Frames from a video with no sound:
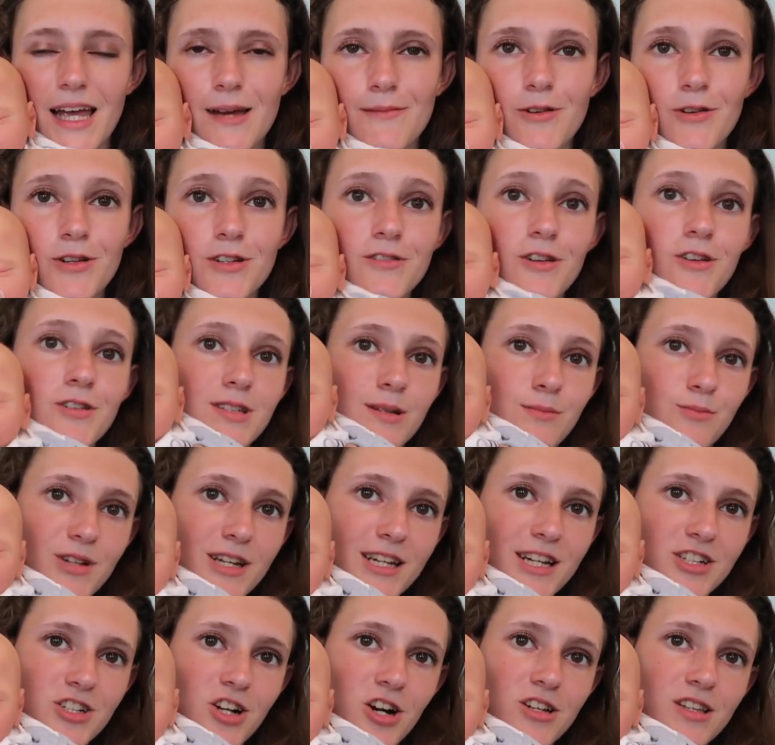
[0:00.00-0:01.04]
I am going to Rose. I'm
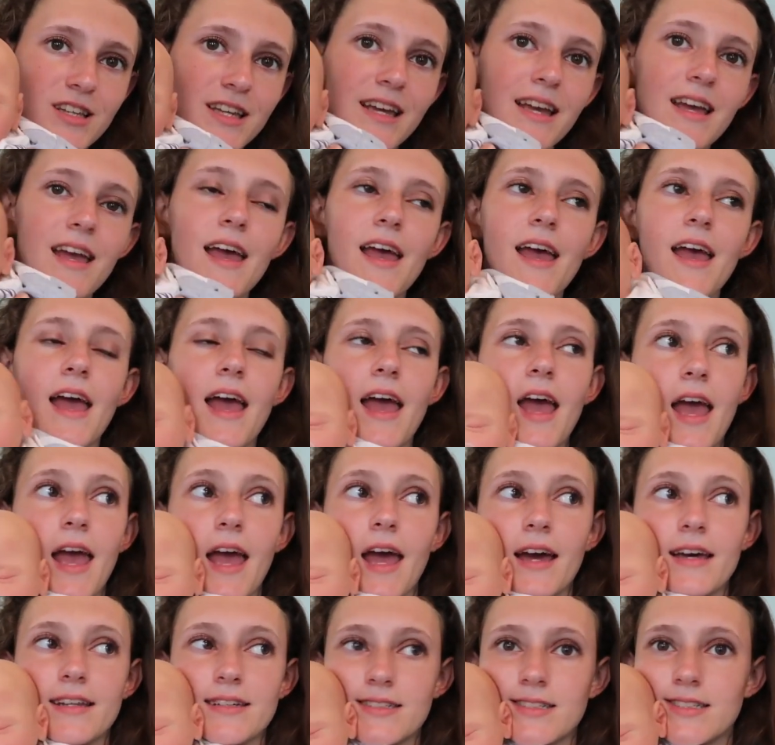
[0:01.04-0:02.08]
bringing Charlie.
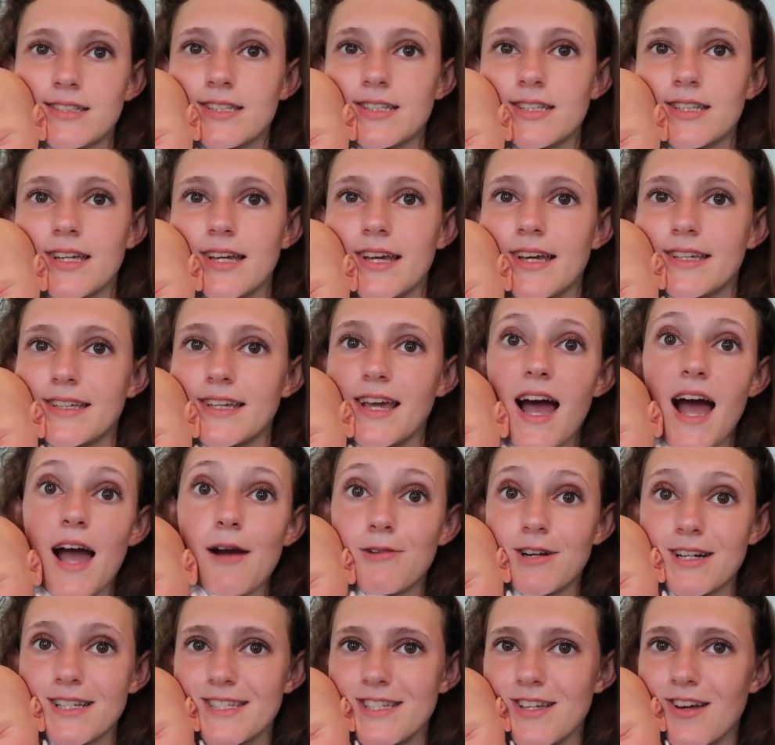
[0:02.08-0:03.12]
And yeah, I
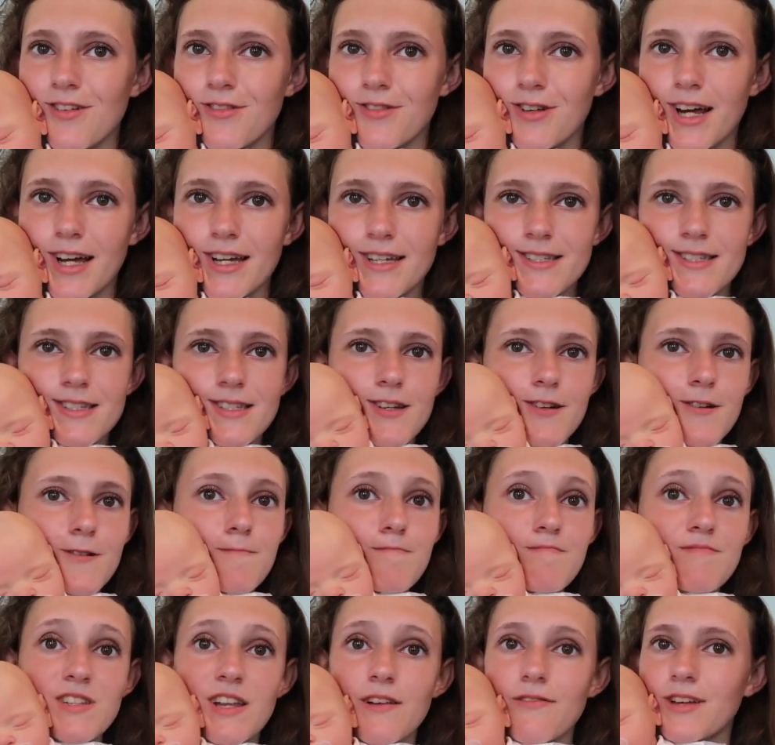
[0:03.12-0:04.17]
want to see all of you guys.
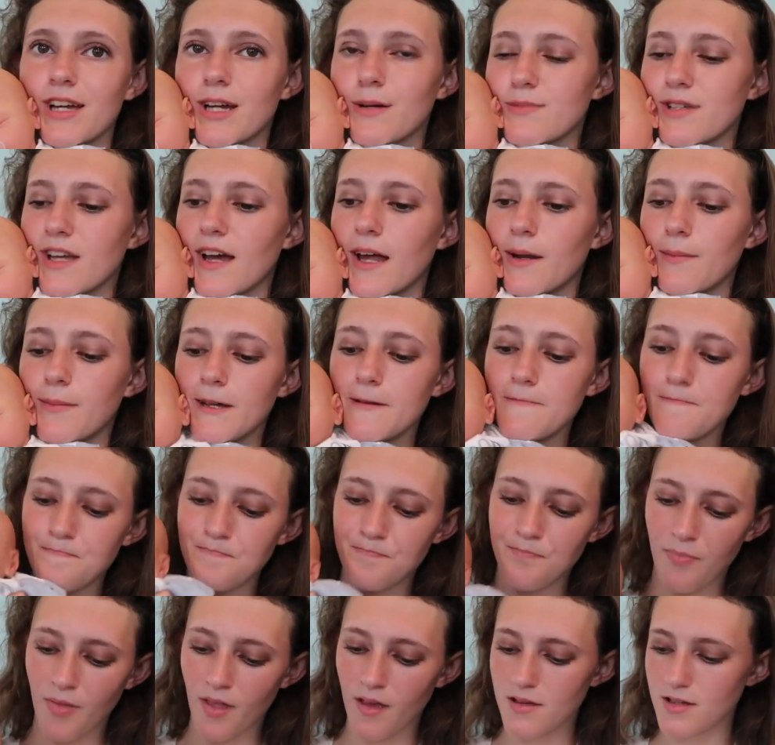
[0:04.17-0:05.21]
So definitely come say hi to me.
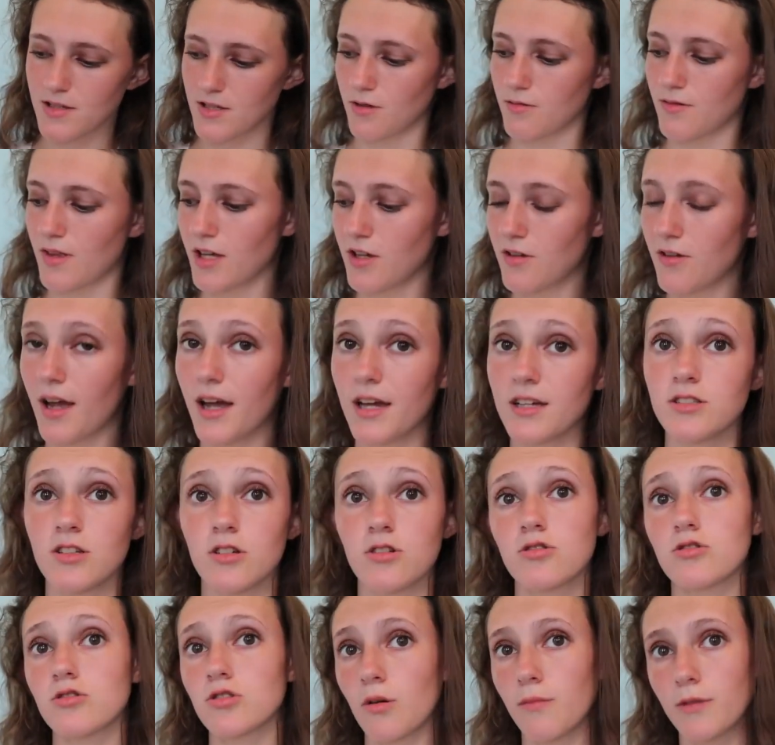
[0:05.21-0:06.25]
So thank you guys
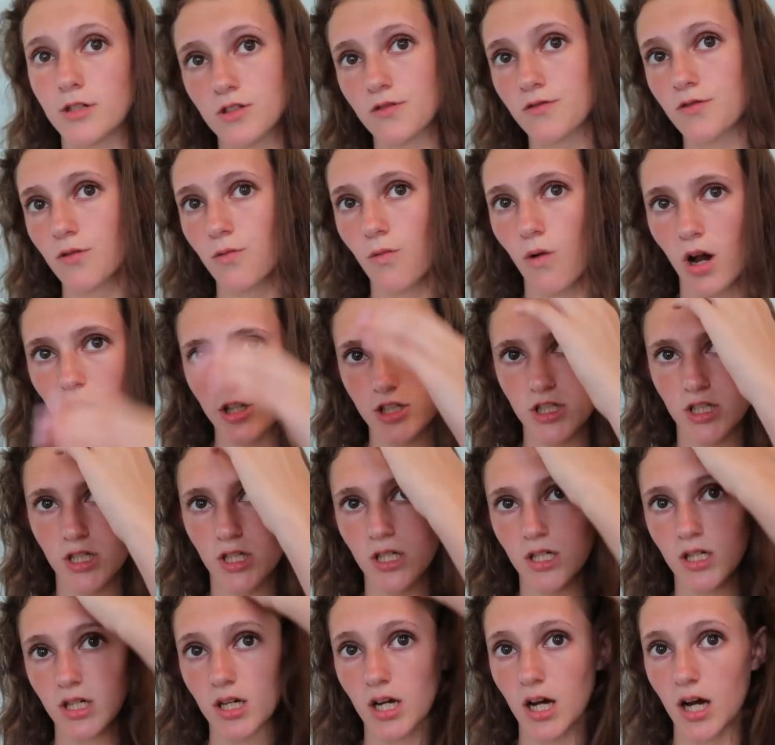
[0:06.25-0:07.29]
so much for
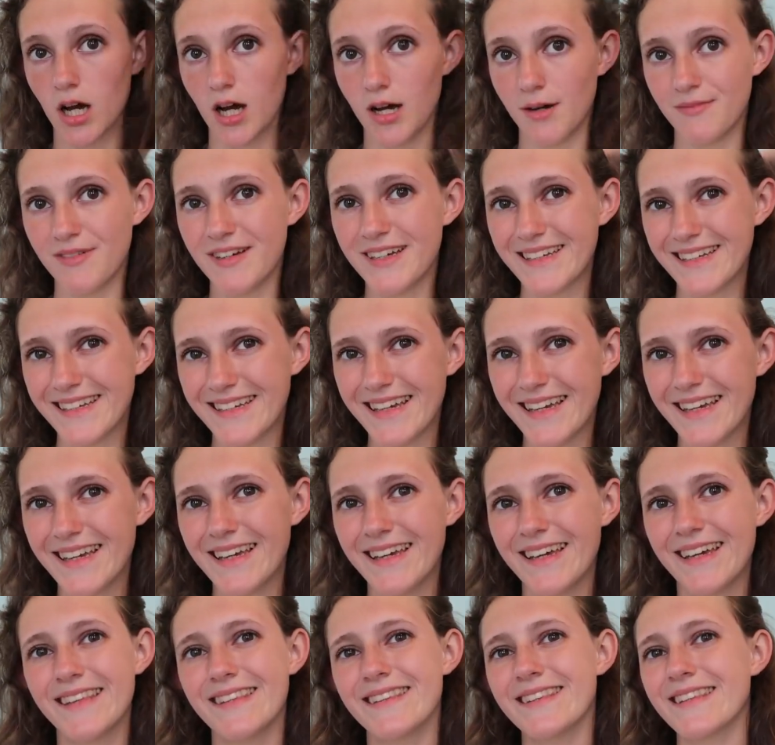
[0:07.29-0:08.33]
watching. Um,
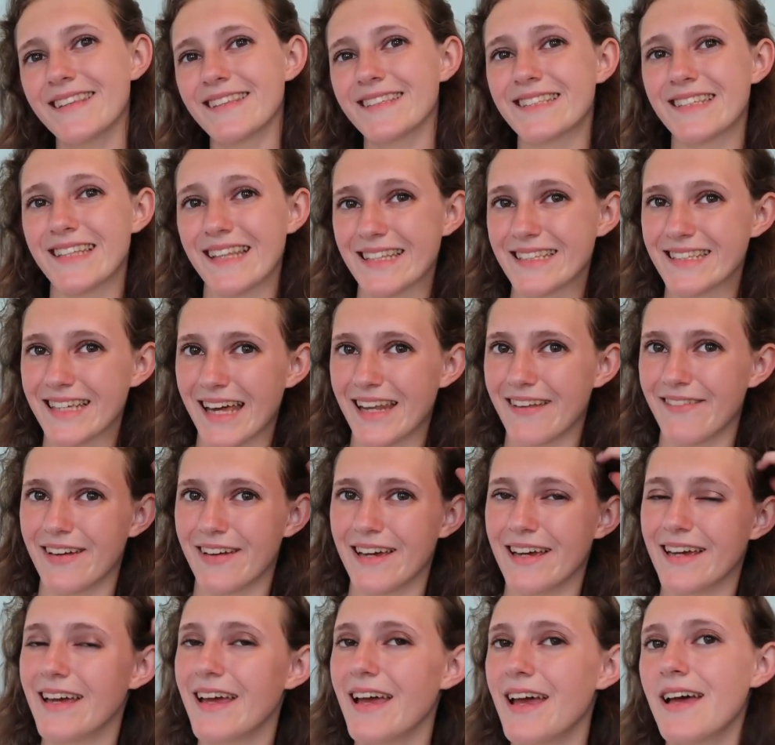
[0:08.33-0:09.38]
that's, that's kind of
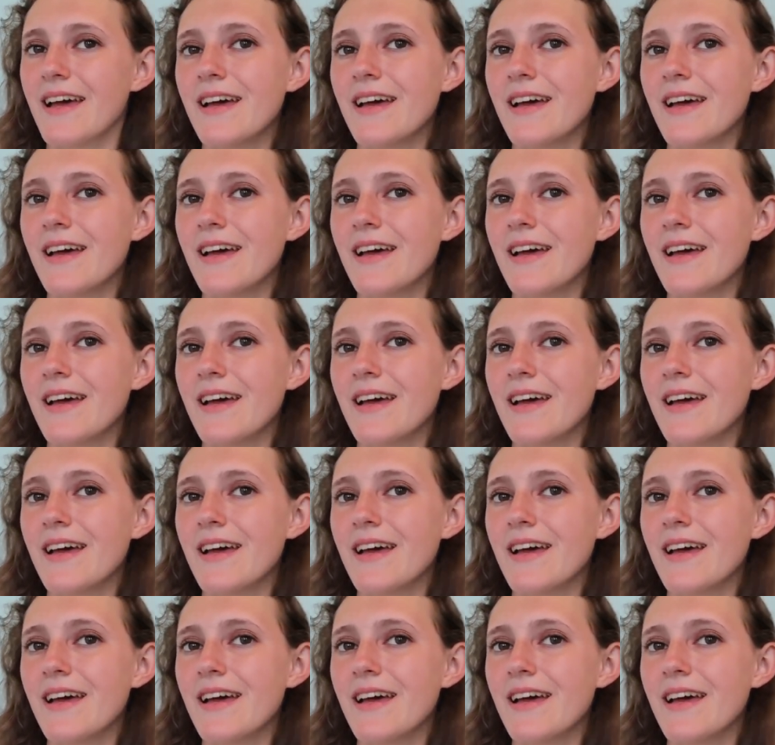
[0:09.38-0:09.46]
it.